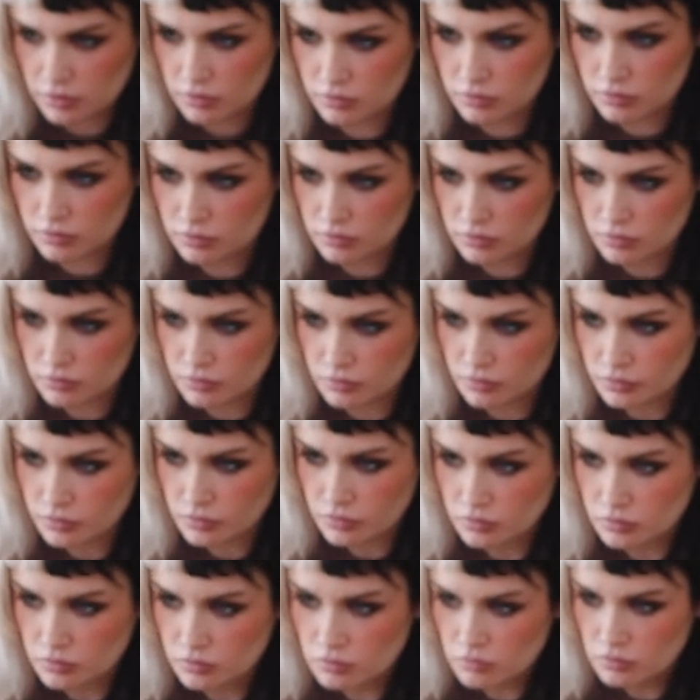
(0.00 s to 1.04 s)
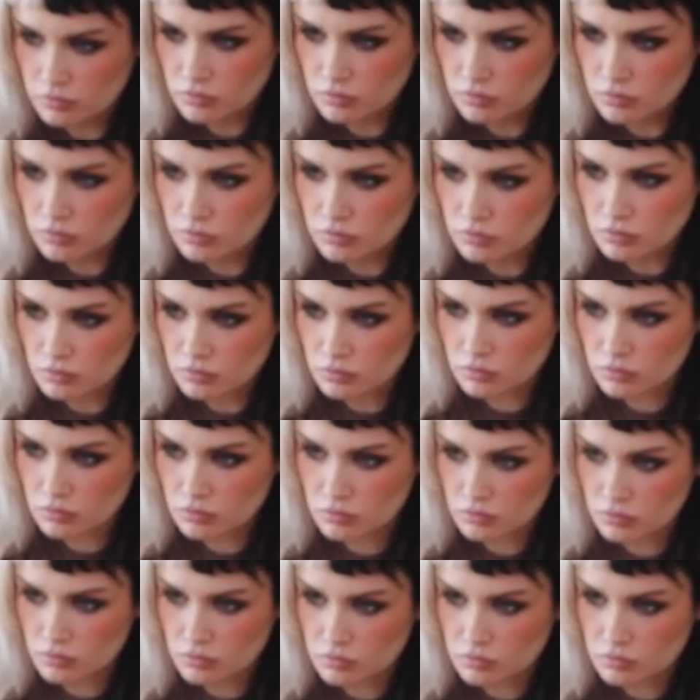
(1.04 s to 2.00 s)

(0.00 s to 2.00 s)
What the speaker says: (no one is talking)